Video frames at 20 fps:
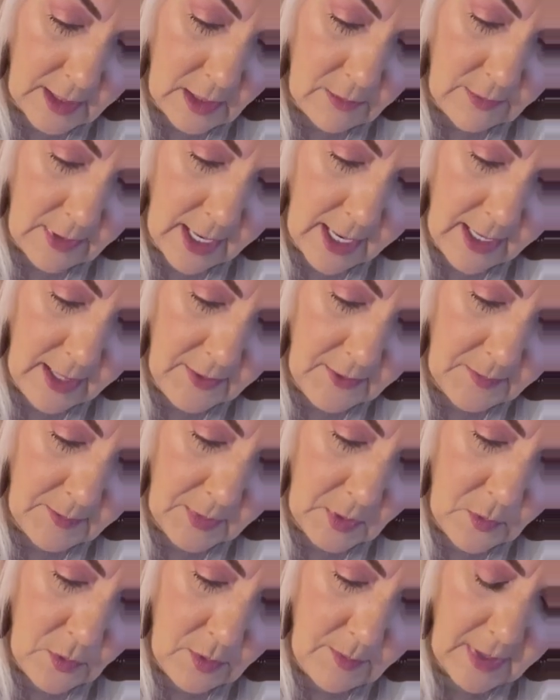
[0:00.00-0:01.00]
Don't ask
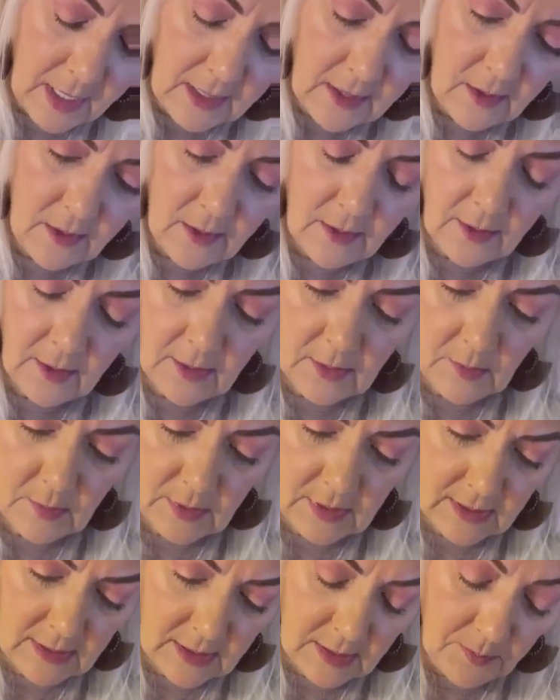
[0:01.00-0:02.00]
me what my deal is
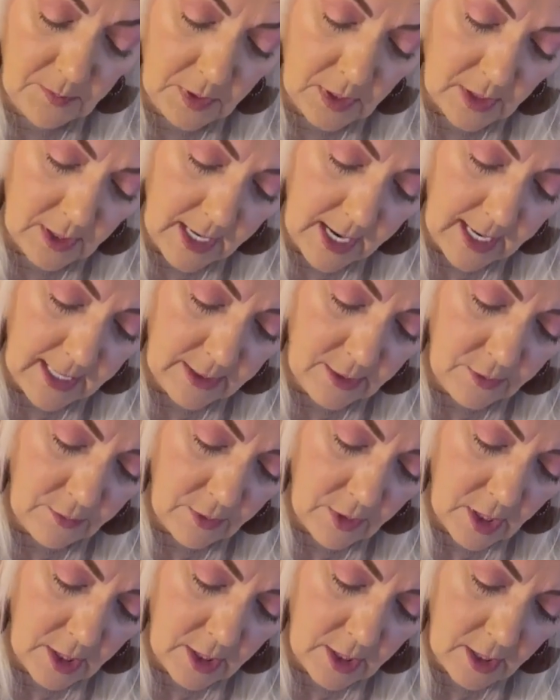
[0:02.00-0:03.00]
with steampunk. I do
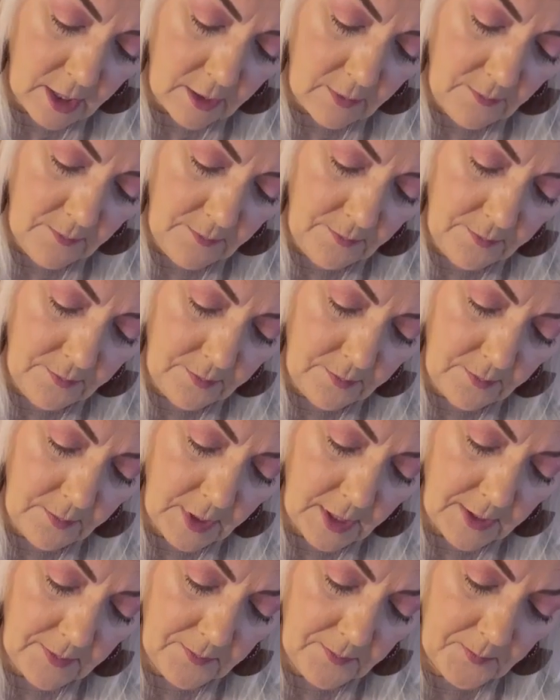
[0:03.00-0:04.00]
not know,
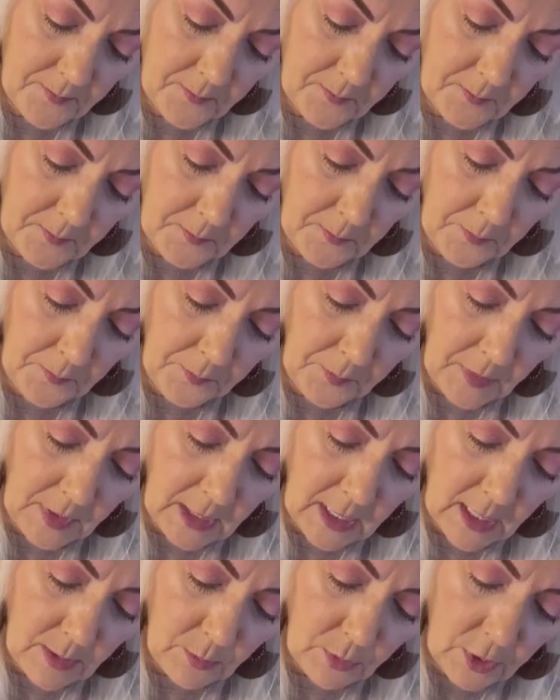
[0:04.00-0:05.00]
but
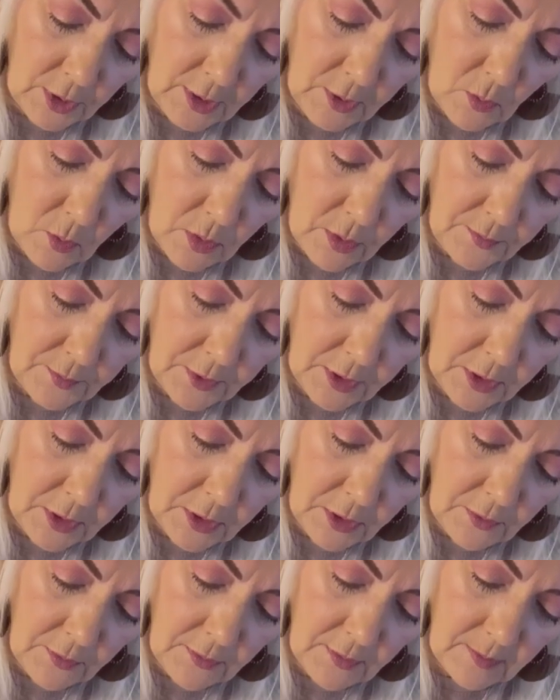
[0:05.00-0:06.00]
I'm really wanting to
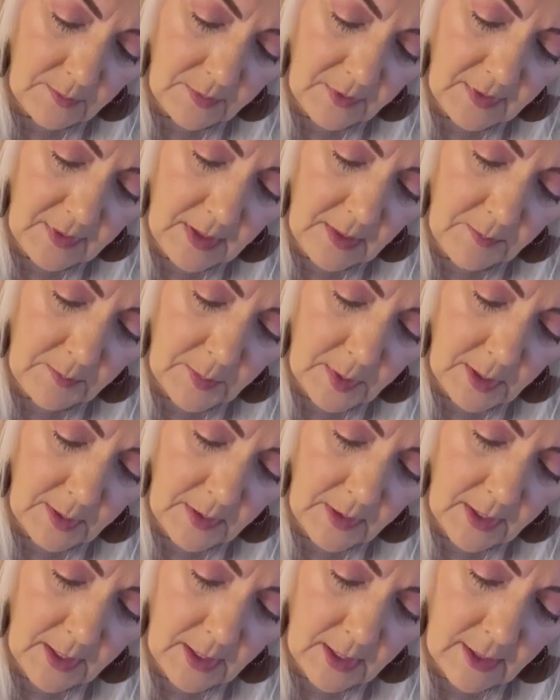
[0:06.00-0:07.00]
do some steampunk
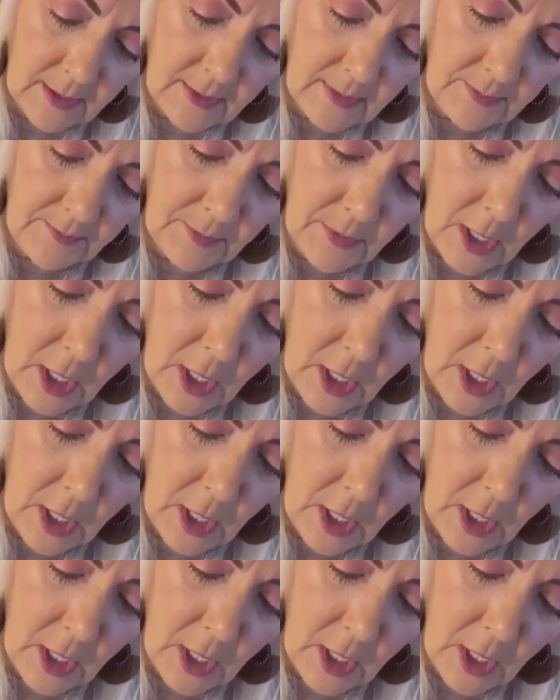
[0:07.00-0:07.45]
things.